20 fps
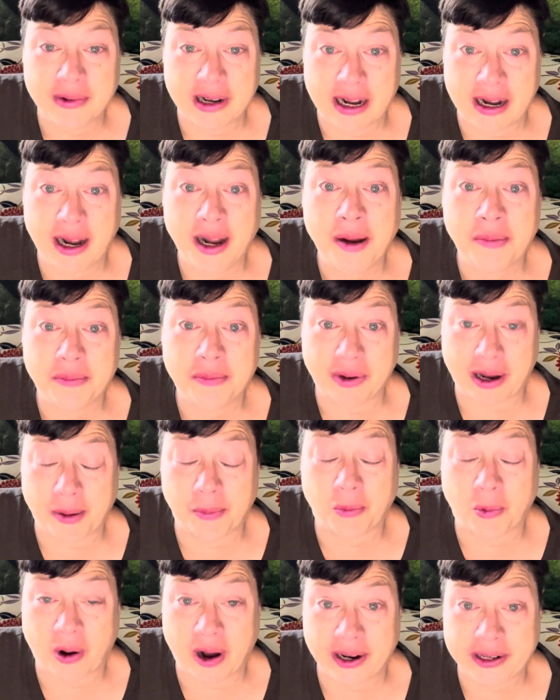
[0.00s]
I'm
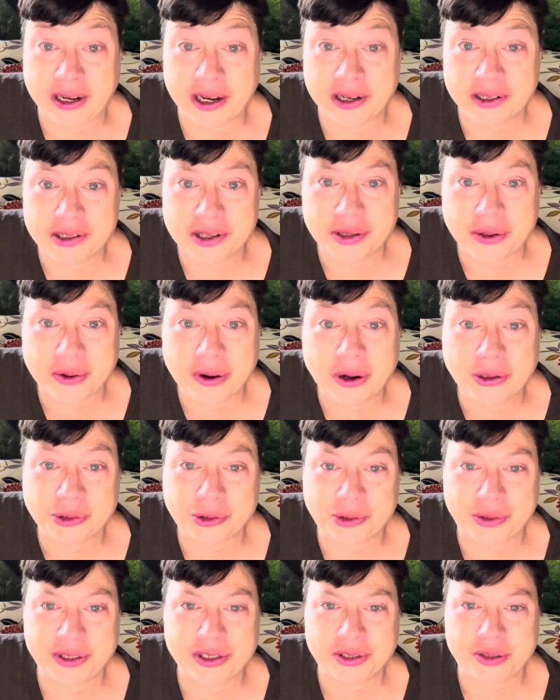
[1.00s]
walking to the
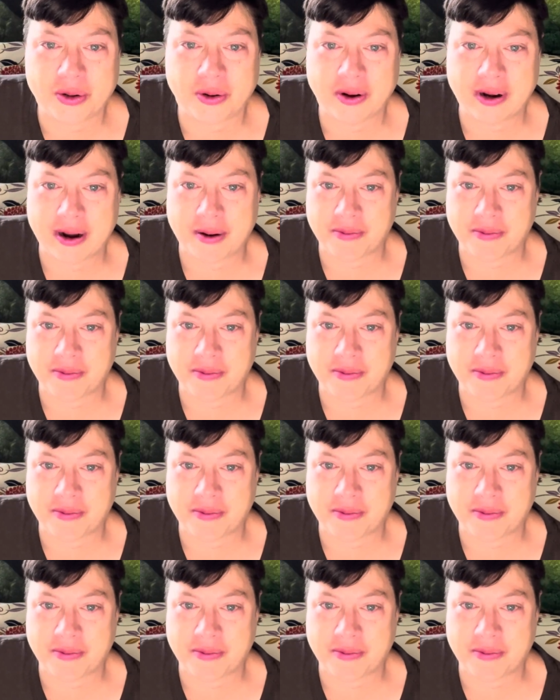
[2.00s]
grocery store.